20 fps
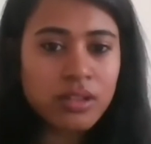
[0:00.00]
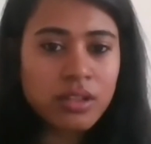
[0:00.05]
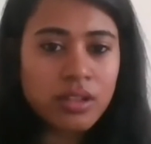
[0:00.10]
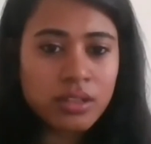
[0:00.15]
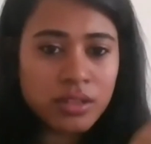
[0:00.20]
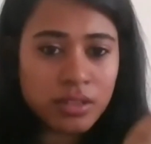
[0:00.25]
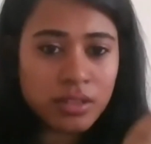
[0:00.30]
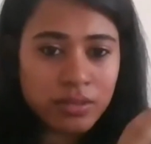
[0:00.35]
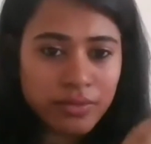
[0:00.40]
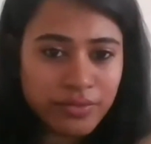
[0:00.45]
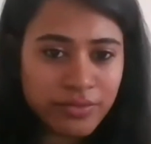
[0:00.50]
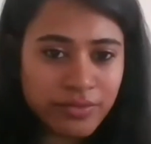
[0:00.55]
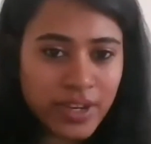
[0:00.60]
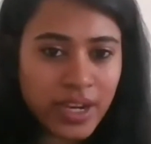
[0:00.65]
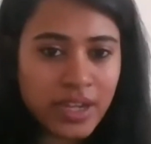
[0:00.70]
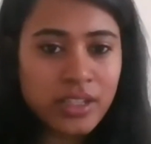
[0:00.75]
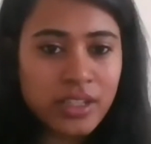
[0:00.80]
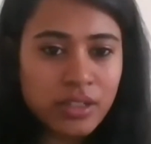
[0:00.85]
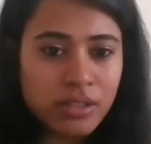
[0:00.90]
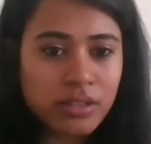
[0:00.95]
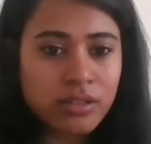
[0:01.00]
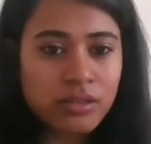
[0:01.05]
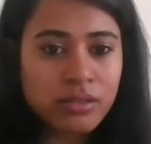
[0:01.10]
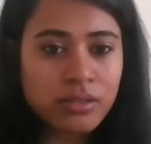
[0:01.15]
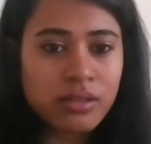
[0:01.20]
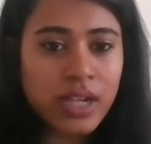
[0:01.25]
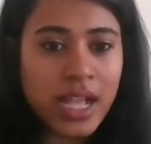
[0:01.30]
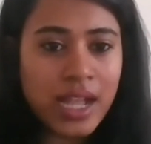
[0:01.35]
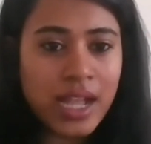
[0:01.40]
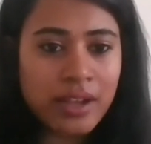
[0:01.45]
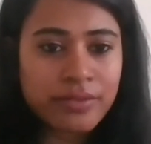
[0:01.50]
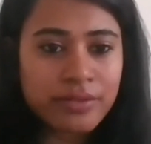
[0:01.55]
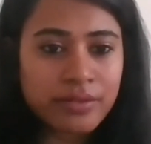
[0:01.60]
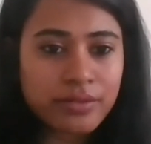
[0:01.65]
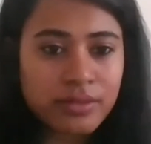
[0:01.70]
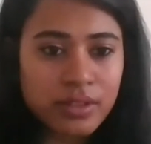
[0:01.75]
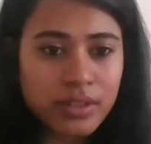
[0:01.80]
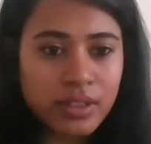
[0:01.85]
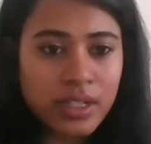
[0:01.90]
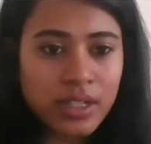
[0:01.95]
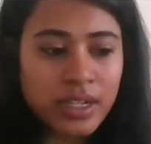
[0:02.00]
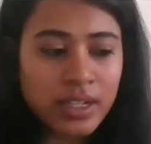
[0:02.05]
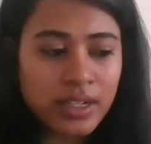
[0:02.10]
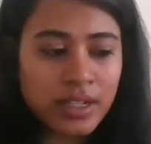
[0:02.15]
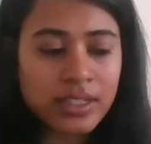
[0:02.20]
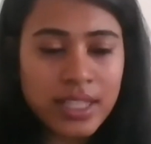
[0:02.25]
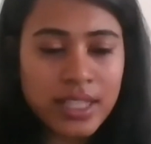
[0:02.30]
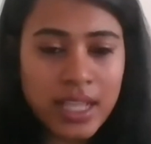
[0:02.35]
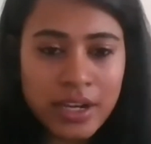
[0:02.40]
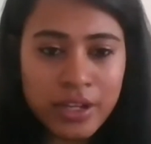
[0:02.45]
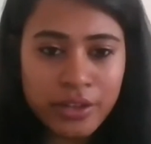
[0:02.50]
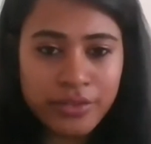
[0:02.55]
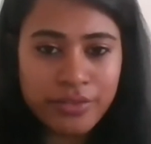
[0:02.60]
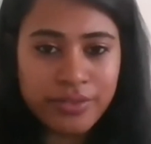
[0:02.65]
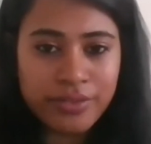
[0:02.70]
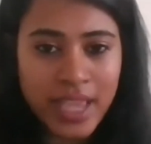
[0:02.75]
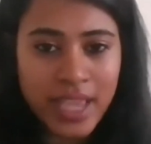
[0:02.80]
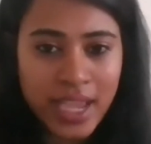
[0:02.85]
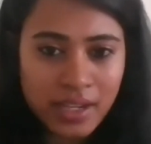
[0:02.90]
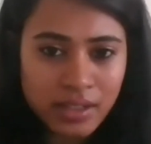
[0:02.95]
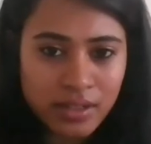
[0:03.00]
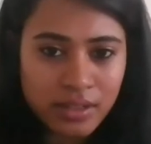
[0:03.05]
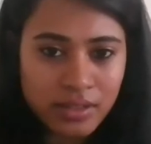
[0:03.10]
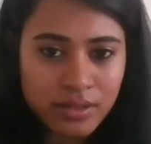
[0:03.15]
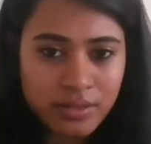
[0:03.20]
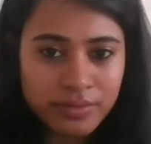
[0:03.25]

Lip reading: It's very good to have an understanding of that